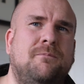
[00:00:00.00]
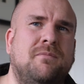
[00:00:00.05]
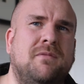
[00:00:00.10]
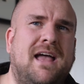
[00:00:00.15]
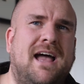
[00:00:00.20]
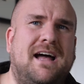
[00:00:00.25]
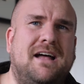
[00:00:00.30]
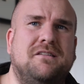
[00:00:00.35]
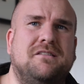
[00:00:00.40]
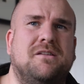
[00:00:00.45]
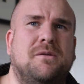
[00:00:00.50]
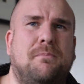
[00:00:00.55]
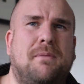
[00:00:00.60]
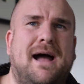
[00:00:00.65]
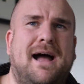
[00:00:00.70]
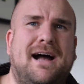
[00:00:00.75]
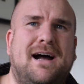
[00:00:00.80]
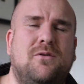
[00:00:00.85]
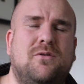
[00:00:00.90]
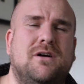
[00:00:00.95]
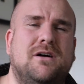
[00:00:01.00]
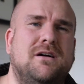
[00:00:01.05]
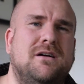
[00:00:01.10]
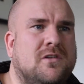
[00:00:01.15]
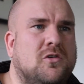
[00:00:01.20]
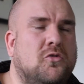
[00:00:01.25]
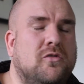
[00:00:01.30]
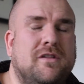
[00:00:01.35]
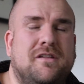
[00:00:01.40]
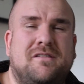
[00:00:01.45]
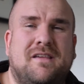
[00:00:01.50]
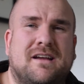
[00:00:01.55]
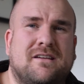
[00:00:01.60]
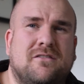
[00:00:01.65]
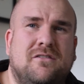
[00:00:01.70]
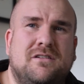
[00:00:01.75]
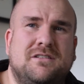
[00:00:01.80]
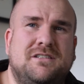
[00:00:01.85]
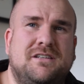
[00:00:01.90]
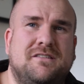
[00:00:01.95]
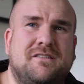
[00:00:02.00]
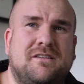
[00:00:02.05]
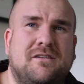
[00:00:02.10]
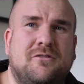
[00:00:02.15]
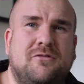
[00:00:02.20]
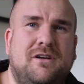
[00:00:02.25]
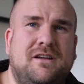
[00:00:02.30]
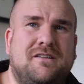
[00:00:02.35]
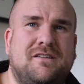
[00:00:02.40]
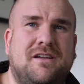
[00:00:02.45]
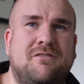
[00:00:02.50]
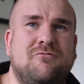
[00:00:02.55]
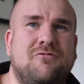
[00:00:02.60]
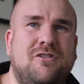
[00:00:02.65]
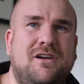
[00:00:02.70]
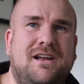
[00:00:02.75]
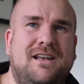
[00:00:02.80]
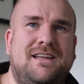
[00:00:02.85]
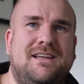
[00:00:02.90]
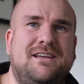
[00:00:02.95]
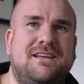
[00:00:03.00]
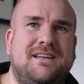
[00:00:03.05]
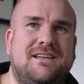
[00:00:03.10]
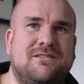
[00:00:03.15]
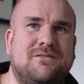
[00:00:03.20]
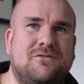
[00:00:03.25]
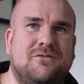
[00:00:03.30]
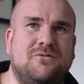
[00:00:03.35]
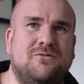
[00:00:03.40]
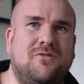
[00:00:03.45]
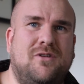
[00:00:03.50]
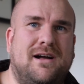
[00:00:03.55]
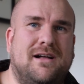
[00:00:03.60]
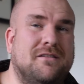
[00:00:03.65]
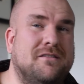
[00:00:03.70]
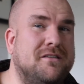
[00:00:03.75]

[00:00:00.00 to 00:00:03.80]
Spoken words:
has the power, all the technology is increasing really well.